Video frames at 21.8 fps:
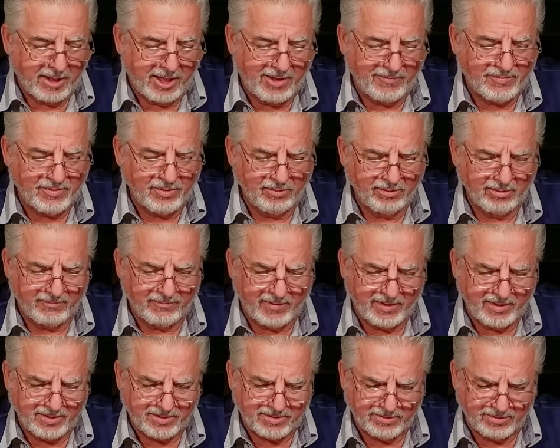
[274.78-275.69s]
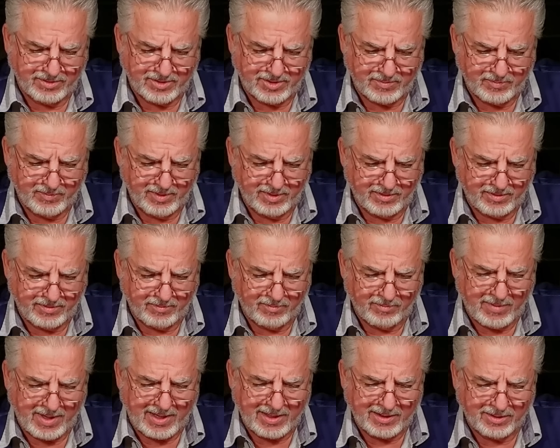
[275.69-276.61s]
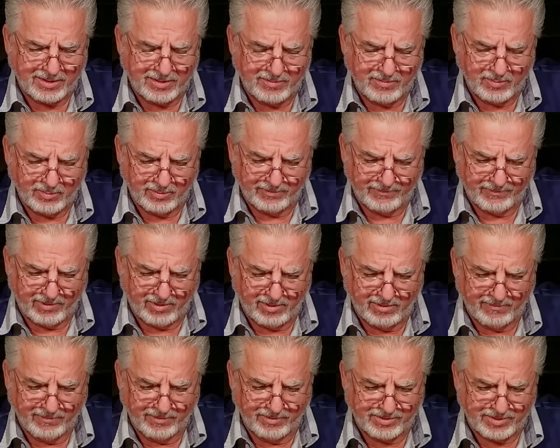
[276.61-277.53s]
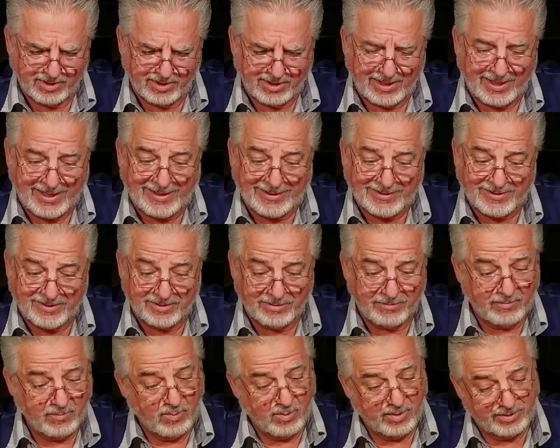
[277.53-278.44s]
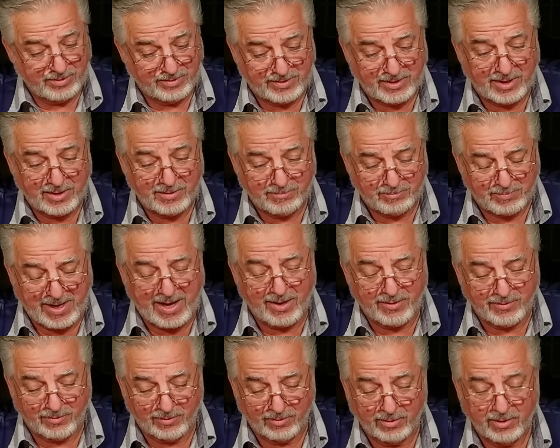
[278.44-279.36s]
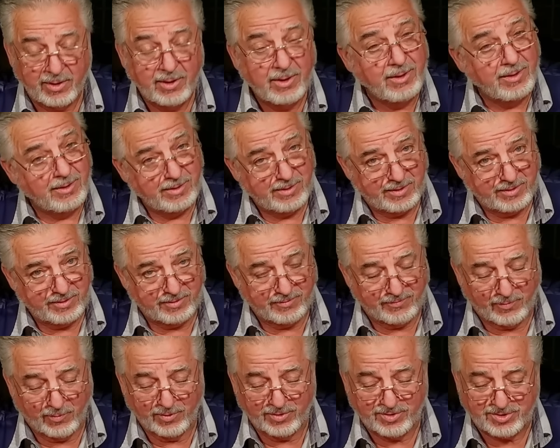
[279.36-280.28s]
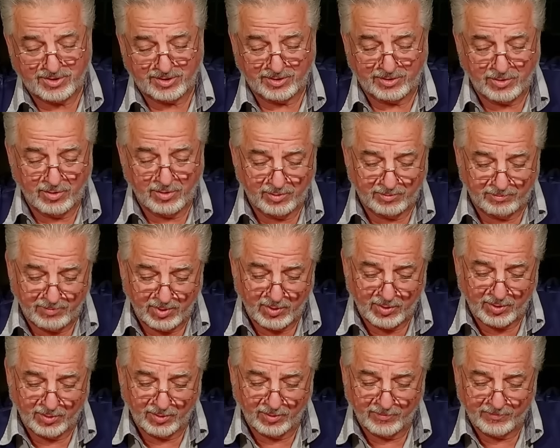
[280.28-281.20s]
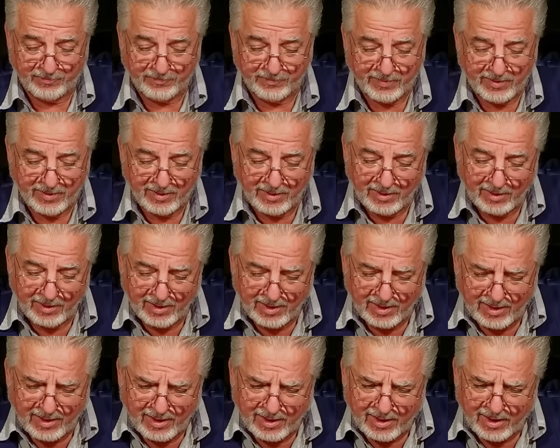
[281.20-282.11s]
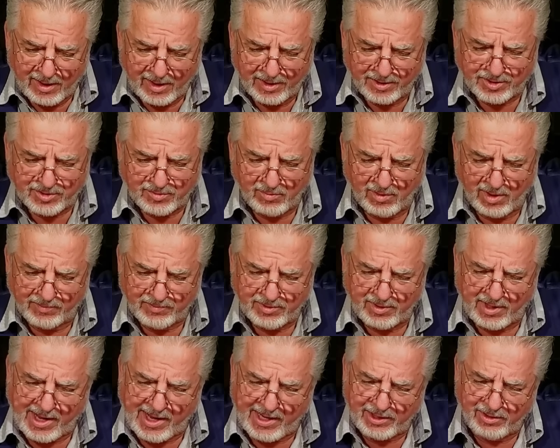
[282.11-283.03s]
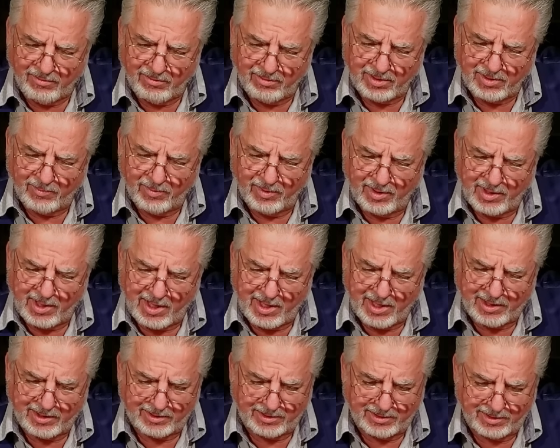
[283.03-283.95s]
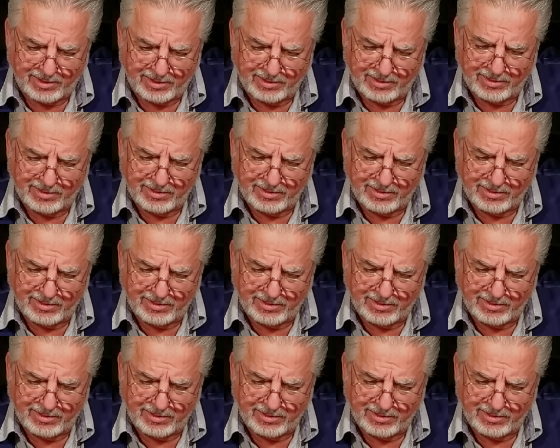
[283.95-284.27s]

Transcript: After your advice on Smith Magnum revolvers and H110 powder, the forcing cone burner, I swapped to accurate number 9.